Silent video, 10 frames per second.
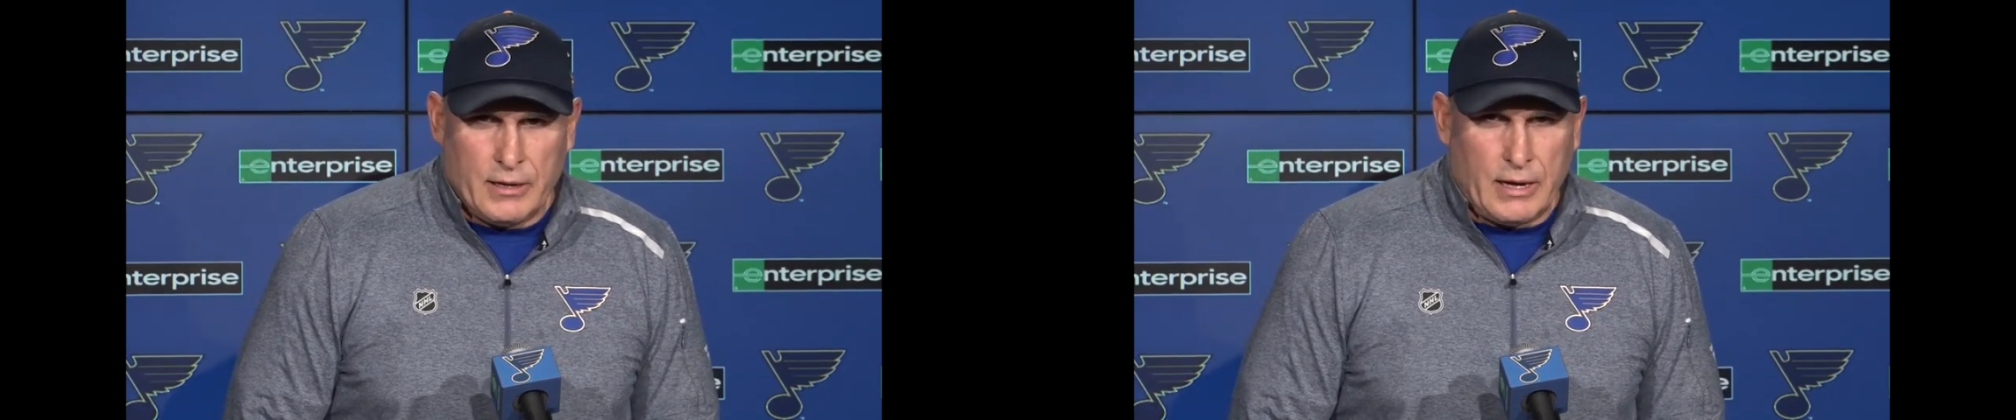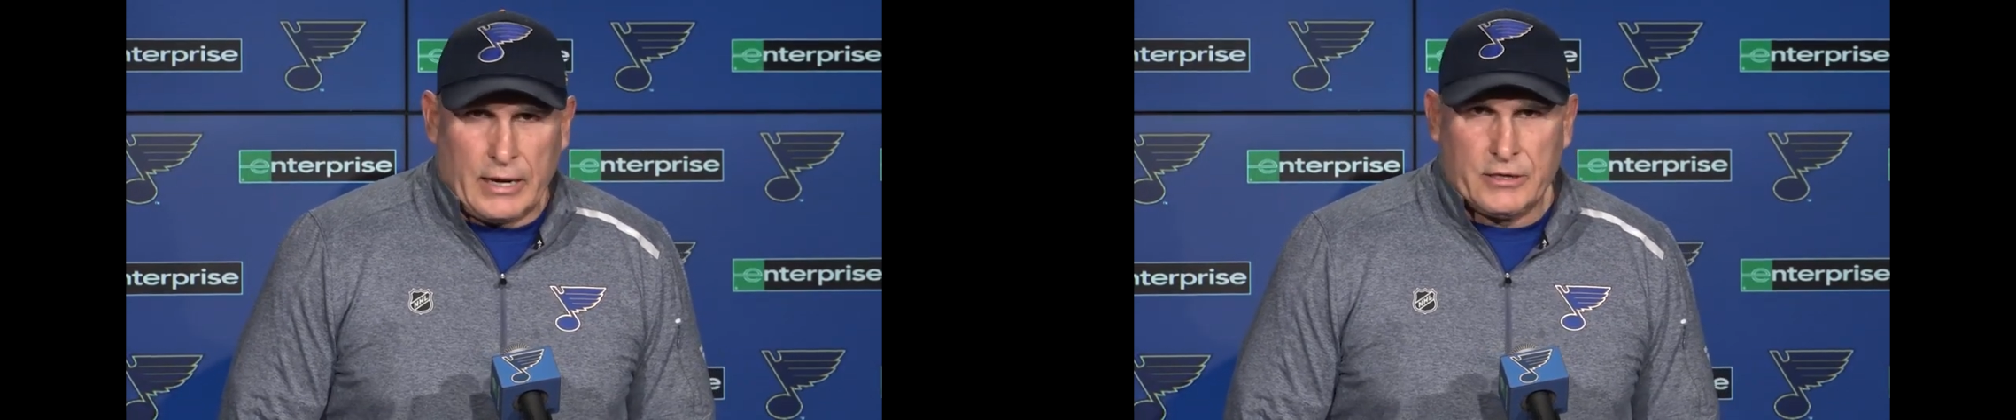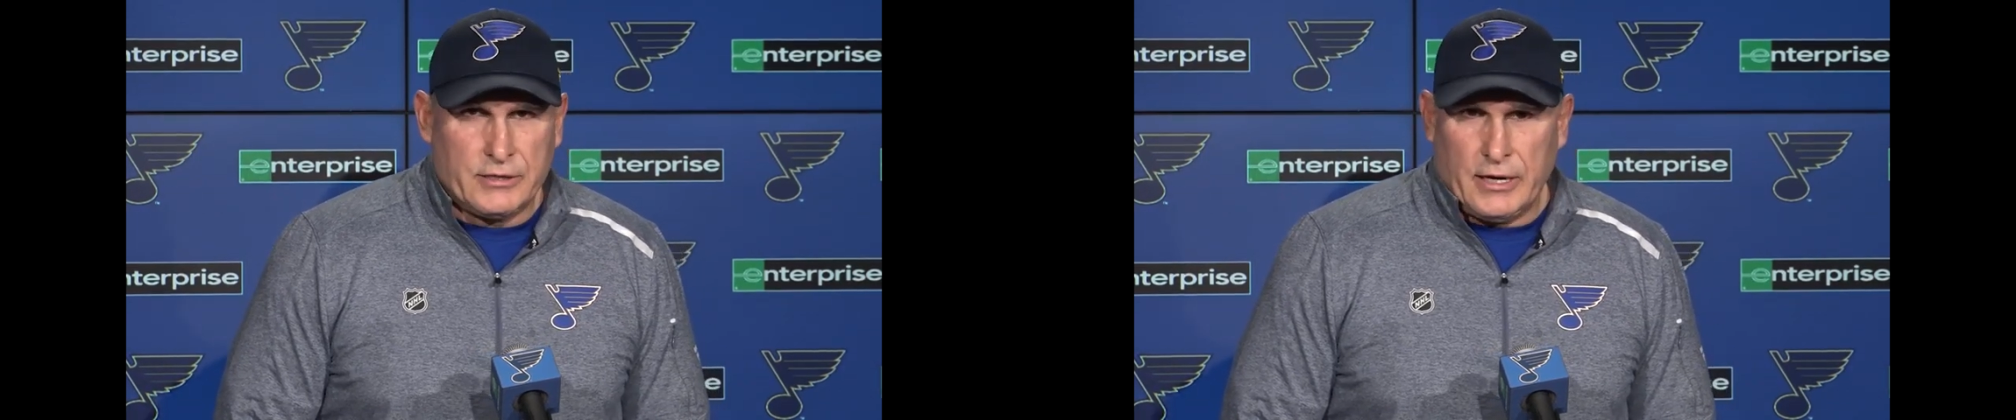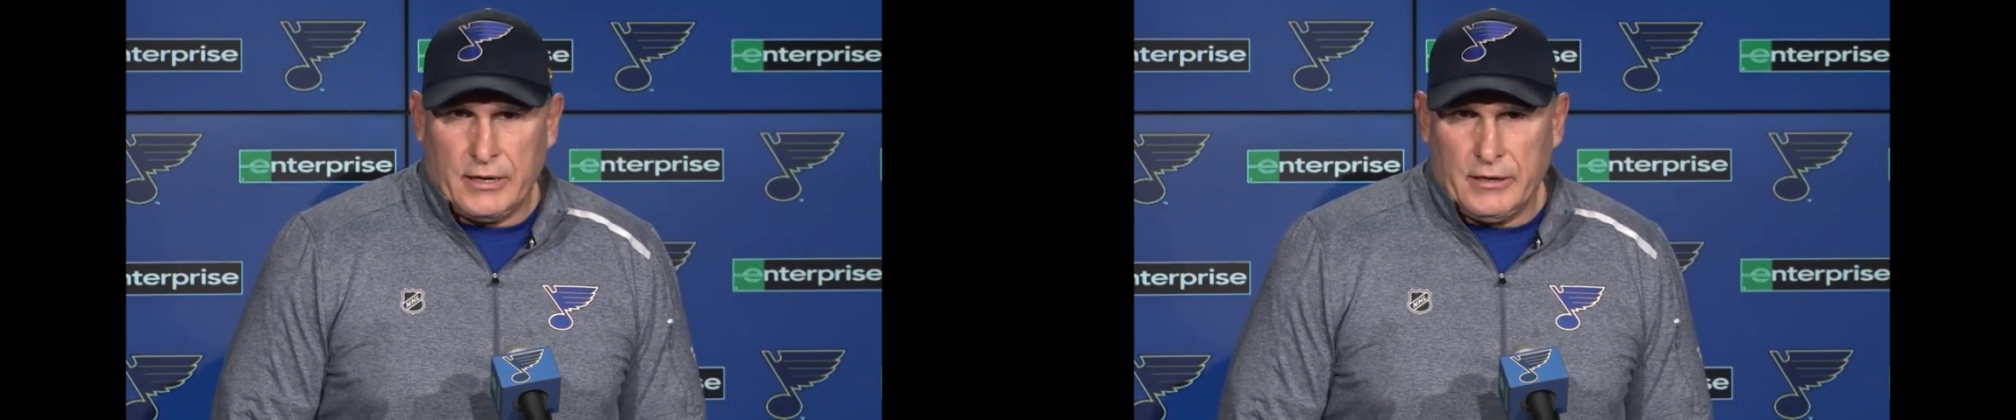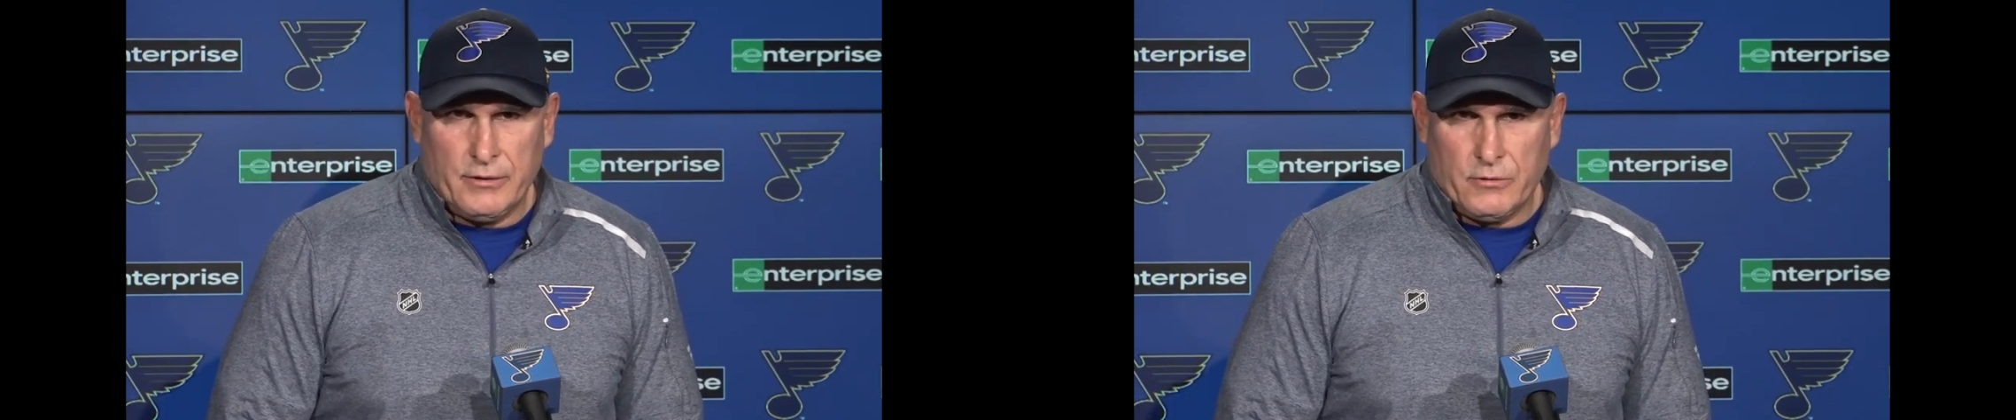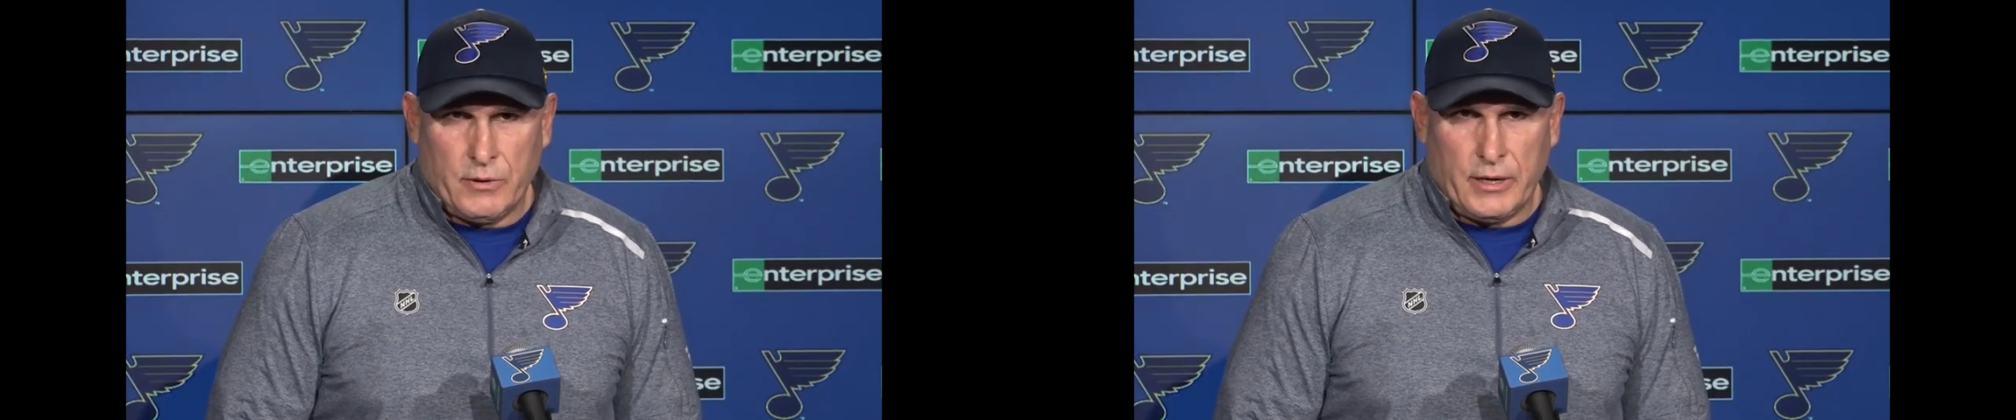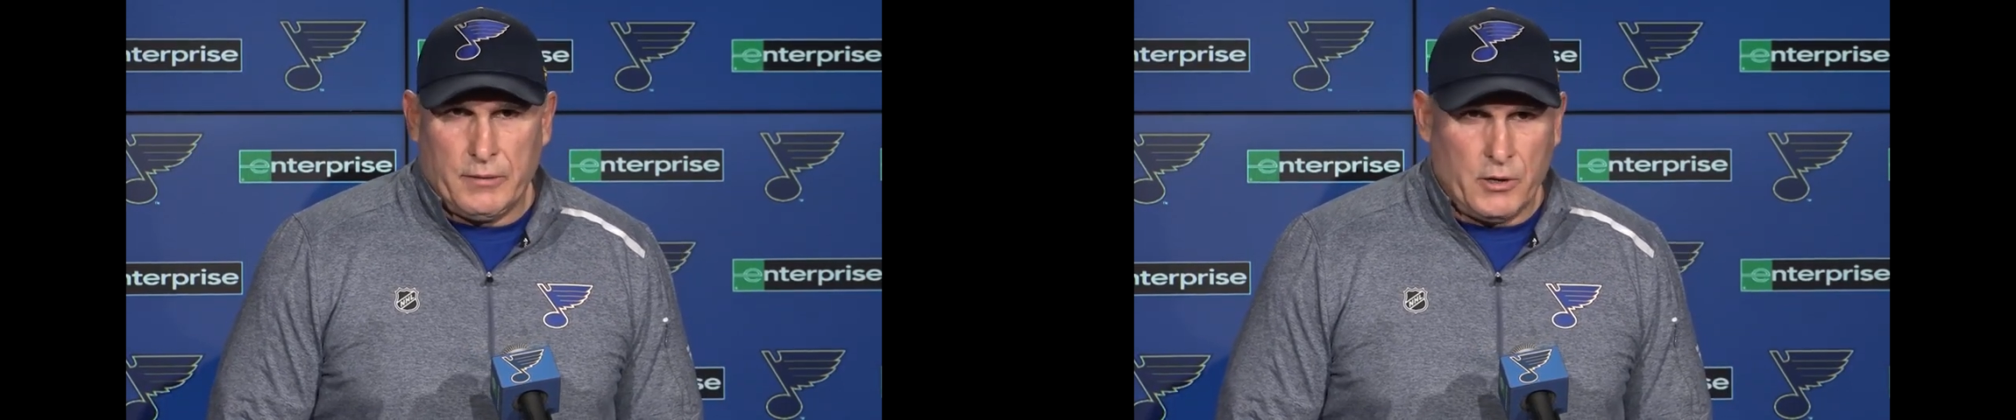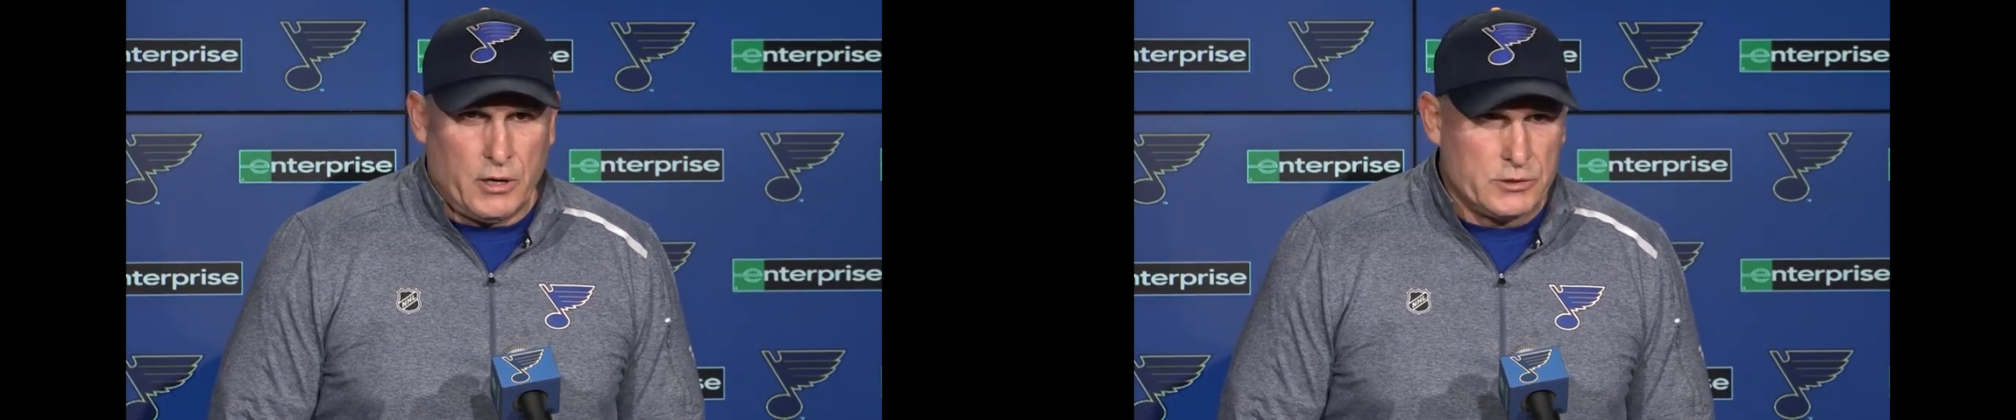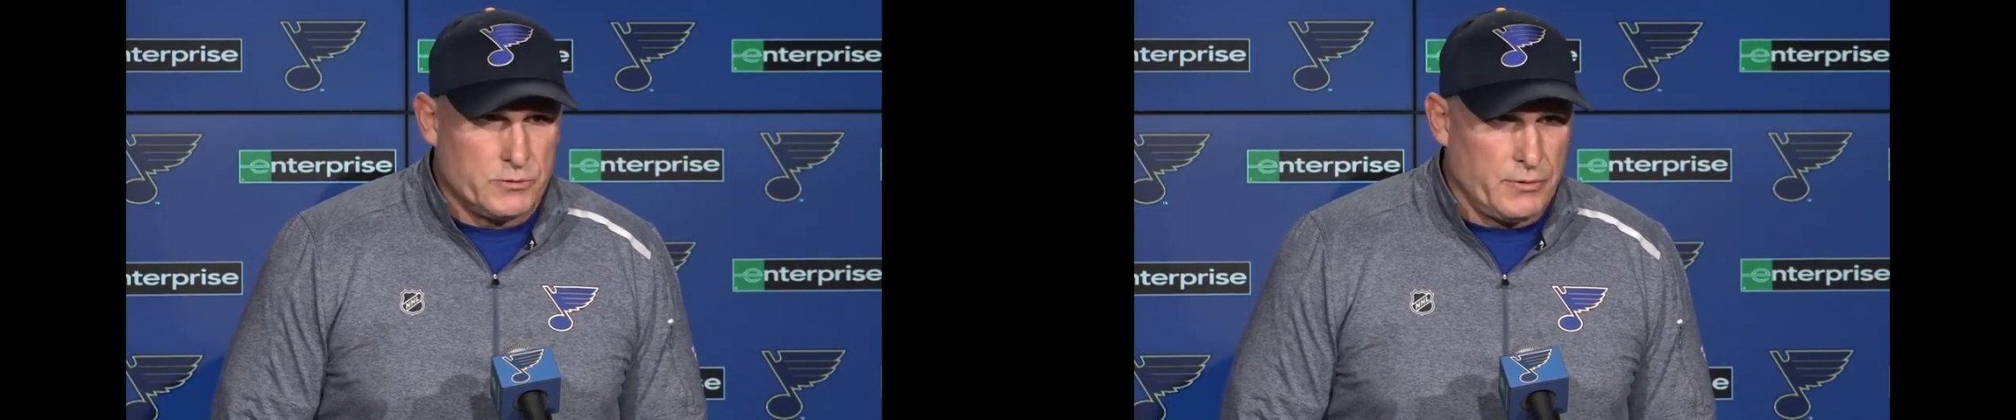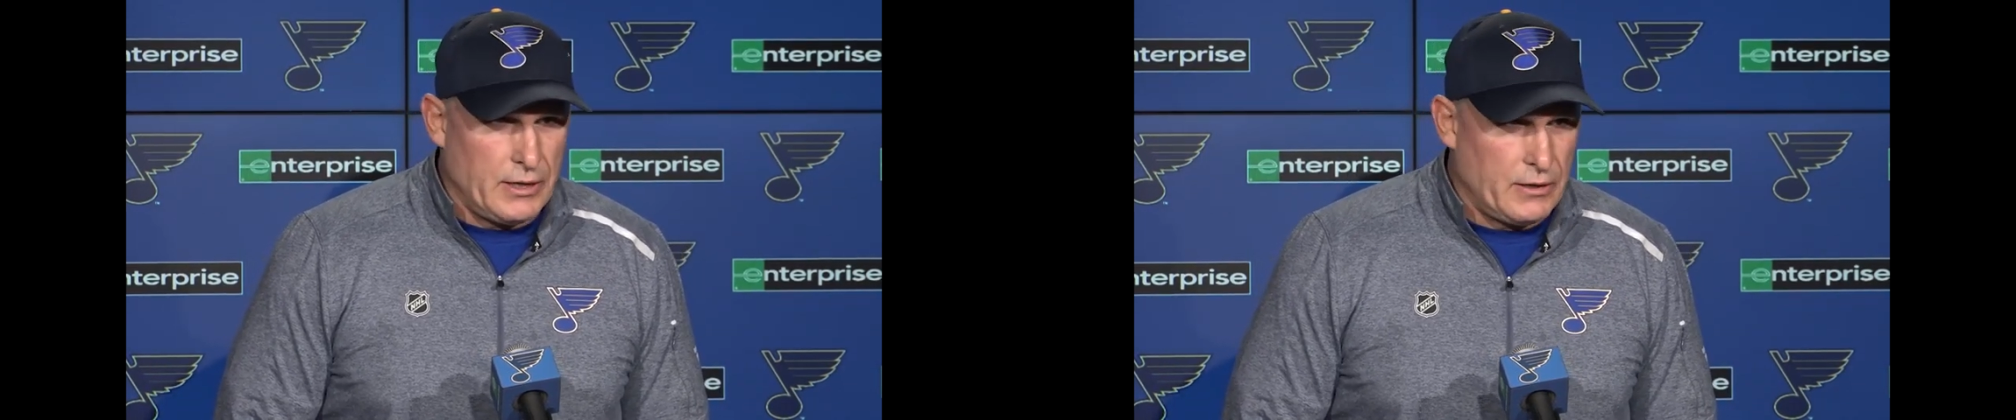I could take it either way, to be honest with you.